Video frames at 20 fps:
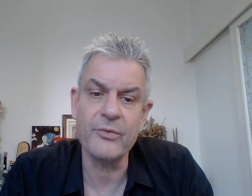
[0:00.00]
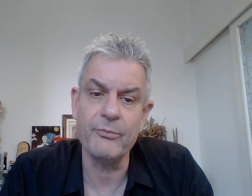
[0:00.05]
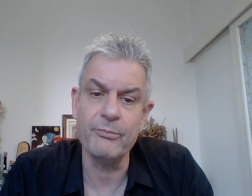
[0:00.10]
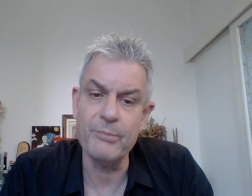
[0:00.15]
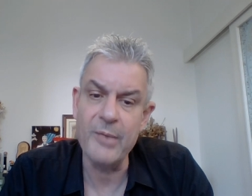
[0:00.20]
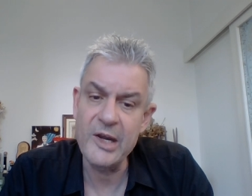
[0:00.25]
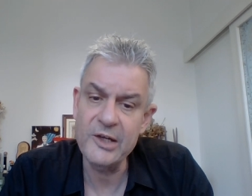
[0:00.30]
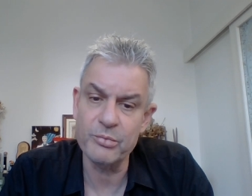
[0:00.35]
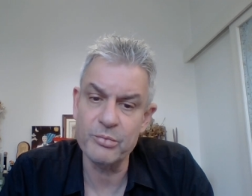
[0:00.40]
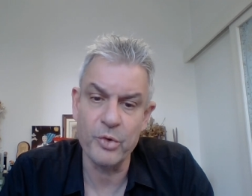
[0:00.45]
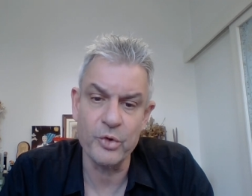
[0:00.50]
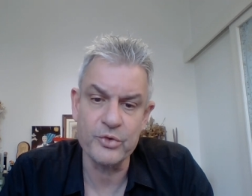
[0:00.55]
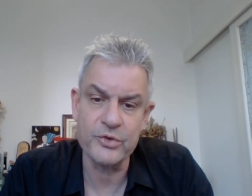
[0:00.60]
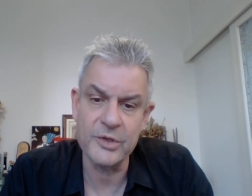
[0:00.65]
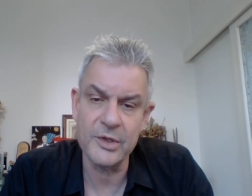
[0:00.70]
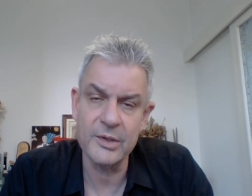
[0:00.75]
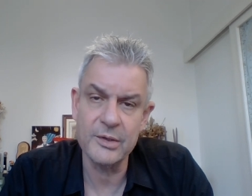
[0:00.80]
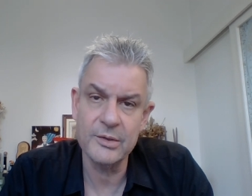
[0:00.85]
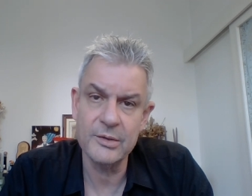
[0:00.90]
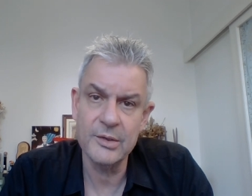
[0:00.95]
of mate
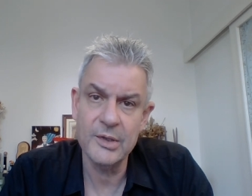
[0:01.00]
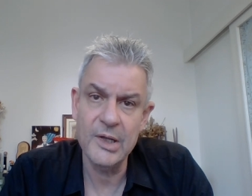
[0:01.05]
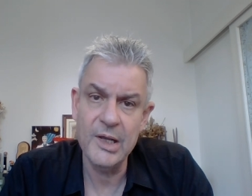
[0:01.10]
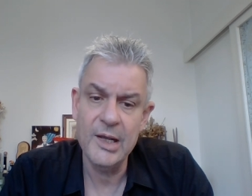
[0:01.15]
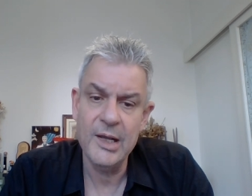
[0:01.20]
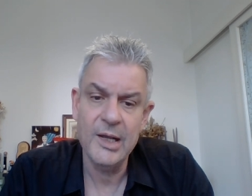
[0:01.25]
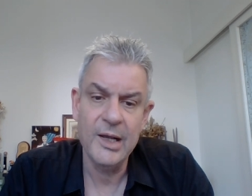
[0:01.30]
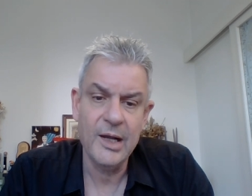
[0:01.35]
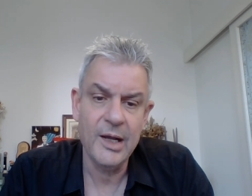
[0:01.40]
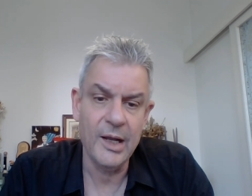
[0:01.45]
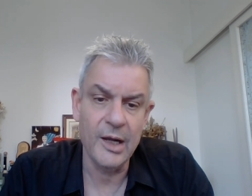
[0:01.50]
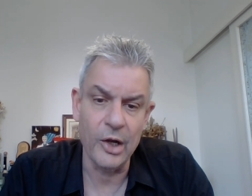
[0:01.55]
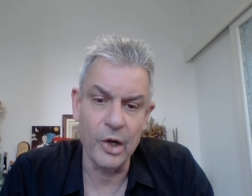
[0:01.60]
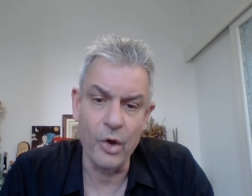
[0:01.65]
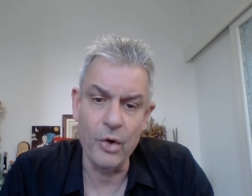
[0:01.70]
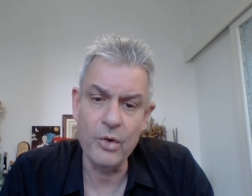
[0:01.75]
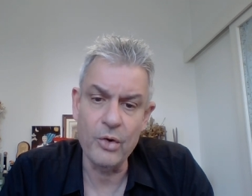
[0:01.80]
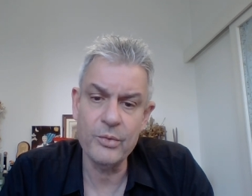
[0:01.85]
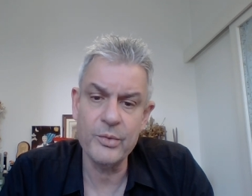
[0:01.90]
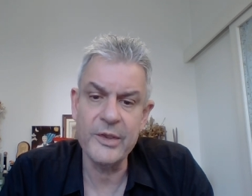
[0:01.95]
poaching,
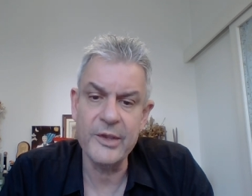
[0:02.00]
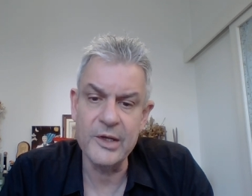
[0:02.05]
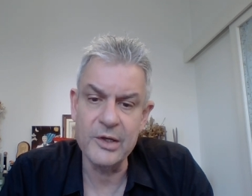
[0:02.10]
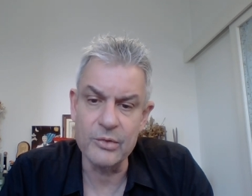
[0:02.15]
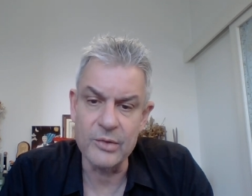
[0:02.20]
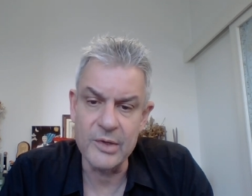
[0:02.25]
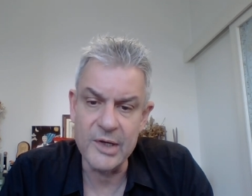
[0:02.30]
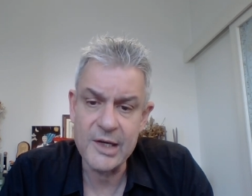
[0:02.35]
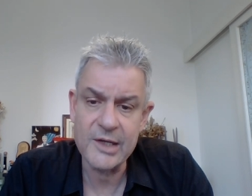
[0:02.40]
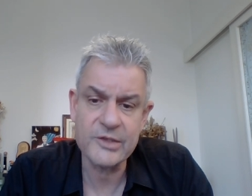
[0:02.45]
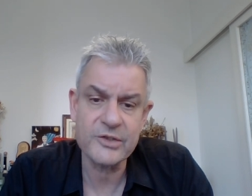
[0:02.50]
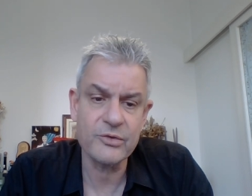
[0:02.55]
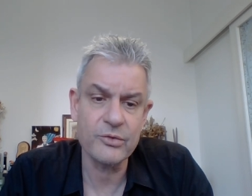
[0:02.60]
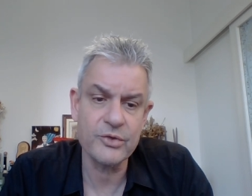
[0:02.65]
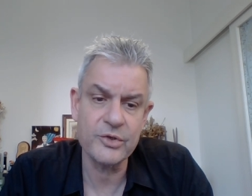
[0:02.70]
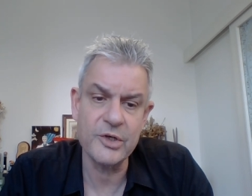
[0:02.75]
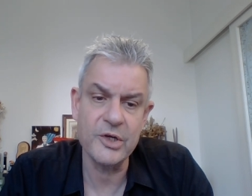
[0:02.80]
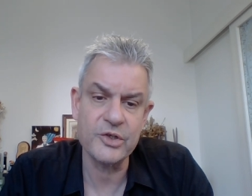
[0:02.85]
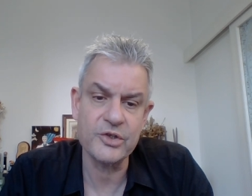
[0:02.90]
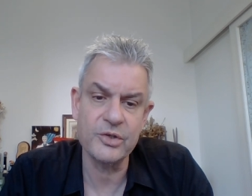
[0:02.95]
along with the unique
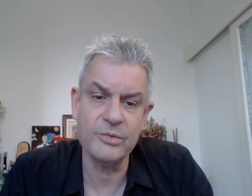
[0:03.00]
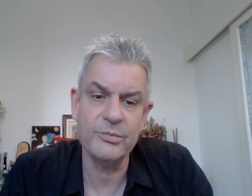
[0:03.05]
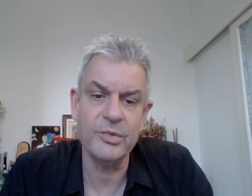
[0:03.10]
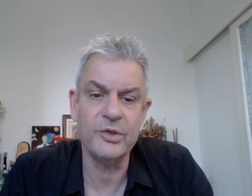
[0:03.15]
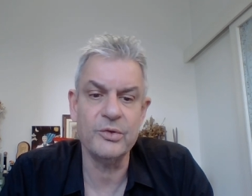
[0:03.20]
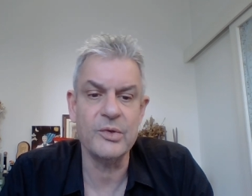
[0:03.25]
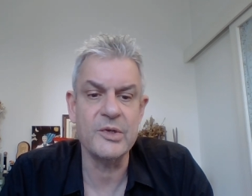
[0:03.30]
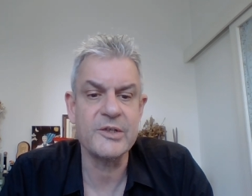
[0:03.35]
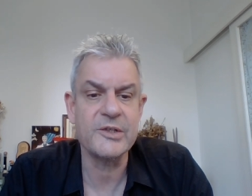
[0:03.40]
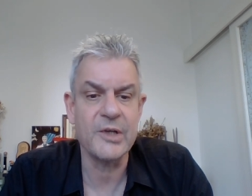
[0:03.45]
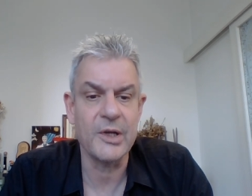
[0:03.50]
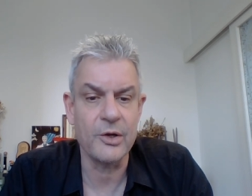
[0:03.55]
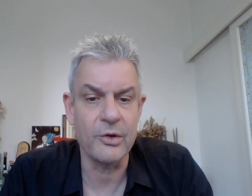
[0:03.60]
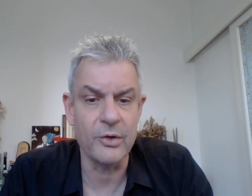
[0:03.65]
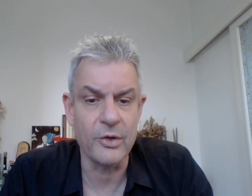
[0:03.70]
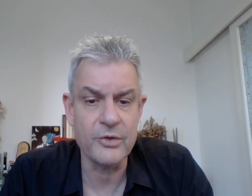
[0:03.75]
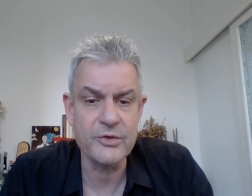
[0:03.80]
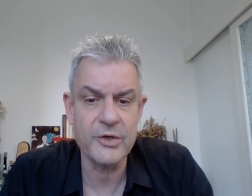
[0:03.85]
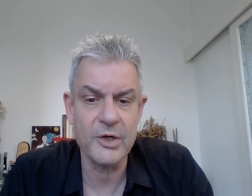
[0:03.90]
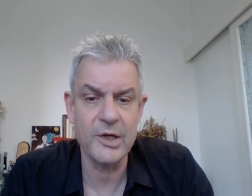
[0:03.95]
association between
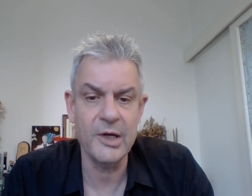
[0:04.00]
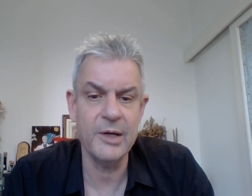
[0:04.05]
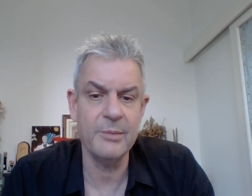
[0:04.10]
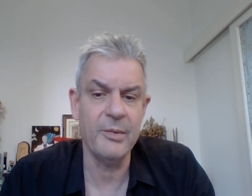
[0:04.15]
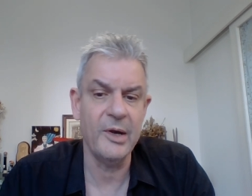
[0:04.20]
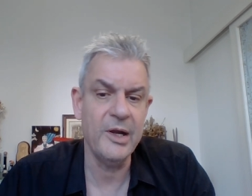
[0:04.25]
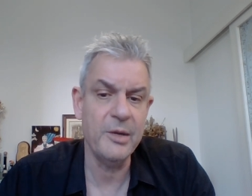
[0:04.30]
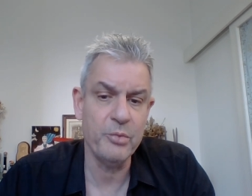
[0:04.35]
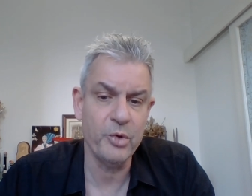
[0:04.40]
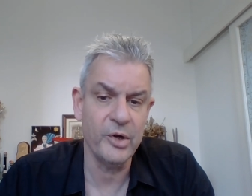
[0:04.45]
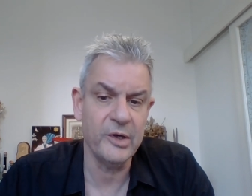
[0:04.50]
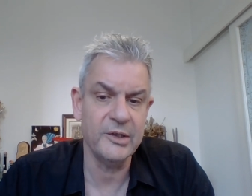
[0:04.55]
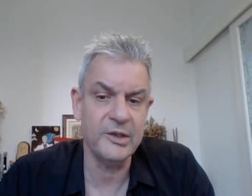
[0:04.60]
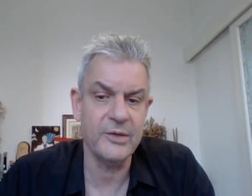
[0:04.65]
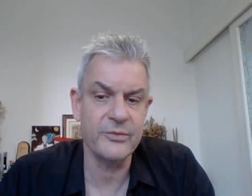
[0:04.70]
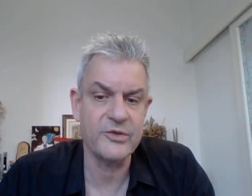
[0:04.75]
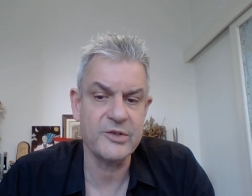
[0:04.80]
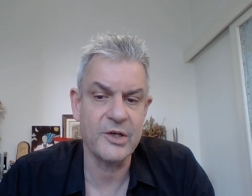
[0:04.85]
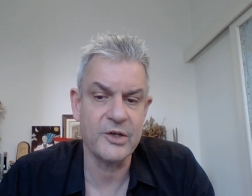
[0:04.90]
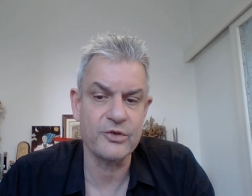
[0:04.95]
psychologically
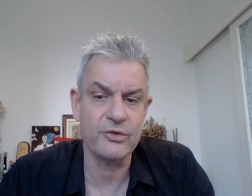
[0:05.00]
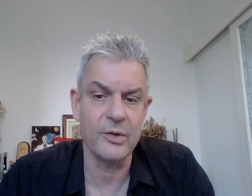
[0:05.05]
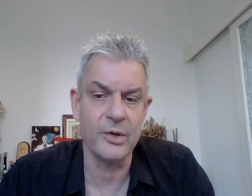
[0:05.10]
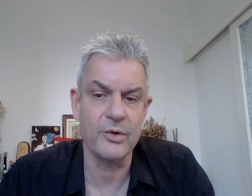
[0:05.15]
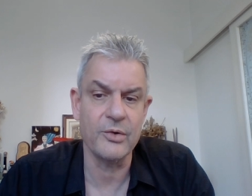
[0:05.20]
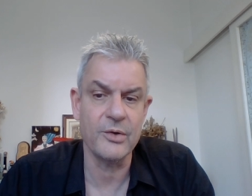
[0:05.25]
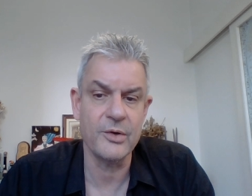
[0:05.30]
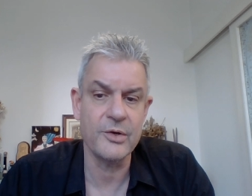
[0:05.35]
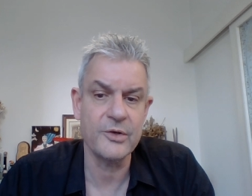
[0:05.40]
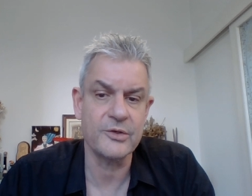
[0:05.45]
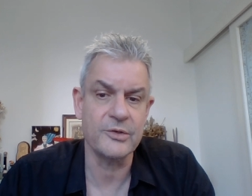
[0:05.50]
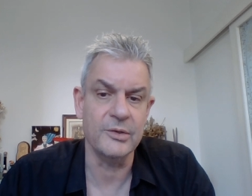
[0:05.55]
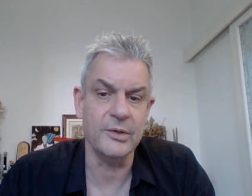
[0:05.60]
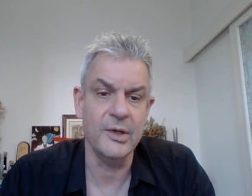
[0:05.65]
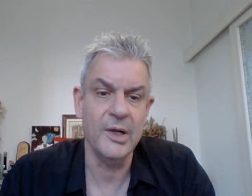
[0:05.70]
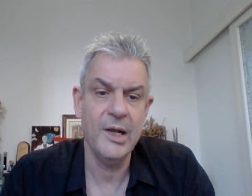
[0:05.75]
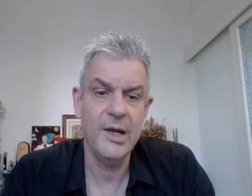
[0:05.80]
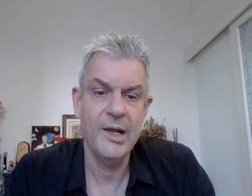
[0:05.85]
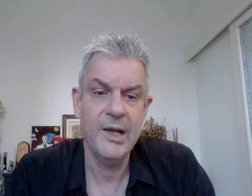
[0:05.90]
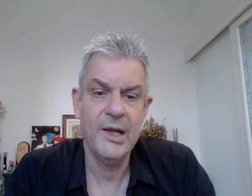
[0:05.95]
manipulative sexual coercion
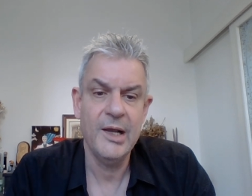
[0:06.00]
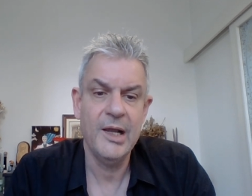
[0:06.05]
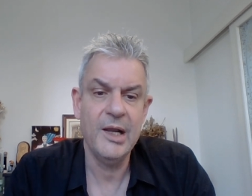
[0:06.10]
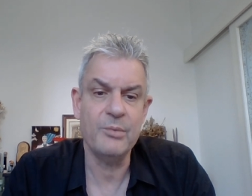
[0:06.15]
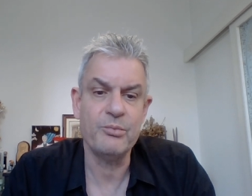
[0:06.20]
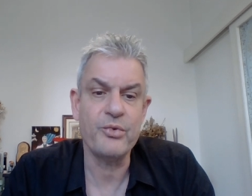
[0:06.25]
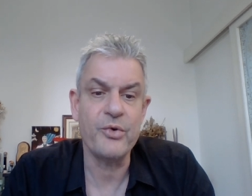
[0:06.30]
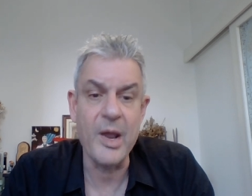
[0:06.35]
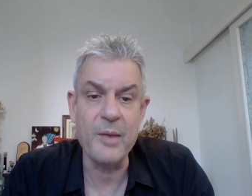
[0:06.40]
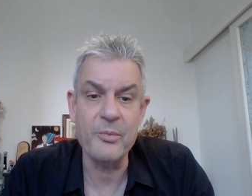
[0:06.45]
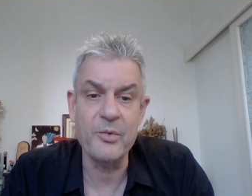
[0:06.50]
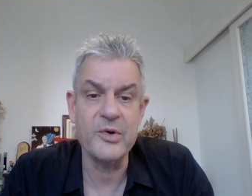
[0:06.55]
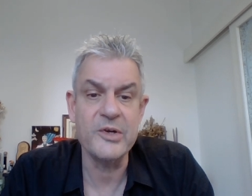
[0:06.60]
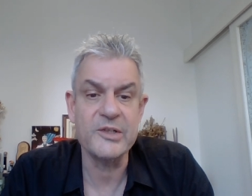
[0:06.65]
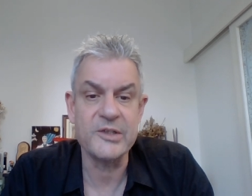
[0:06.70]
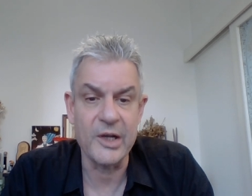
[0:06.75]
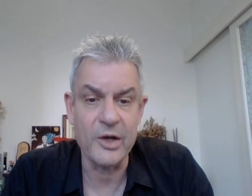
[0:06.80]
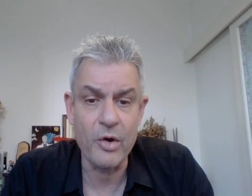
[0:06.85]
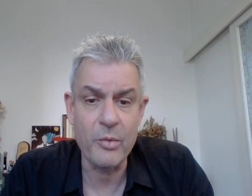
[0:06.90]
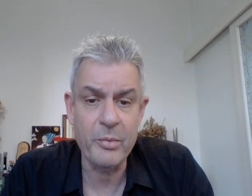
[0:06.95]
and primary
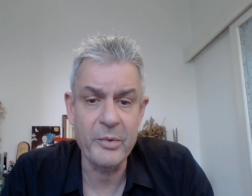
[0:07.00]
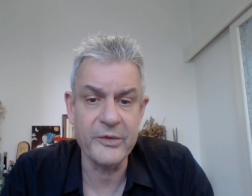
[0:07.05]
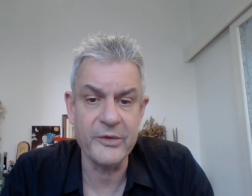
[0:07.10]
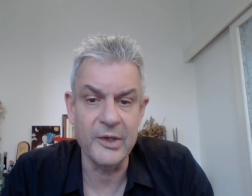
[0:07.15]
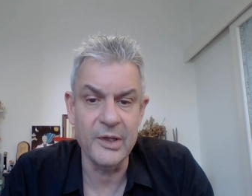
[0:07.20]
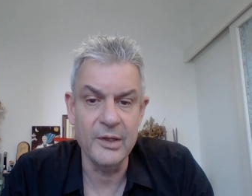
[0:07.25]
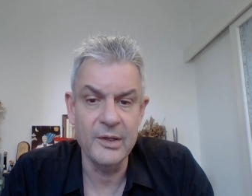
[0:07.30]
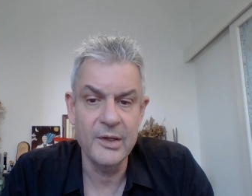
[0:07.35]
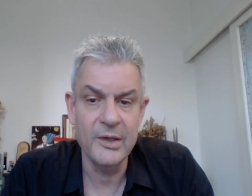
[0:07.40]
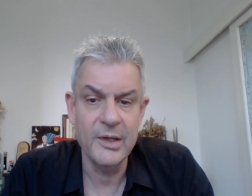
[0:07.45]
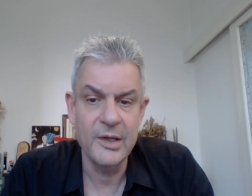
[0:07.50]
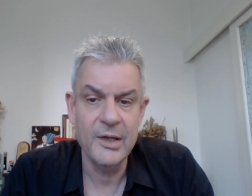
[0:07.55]
psychopathy,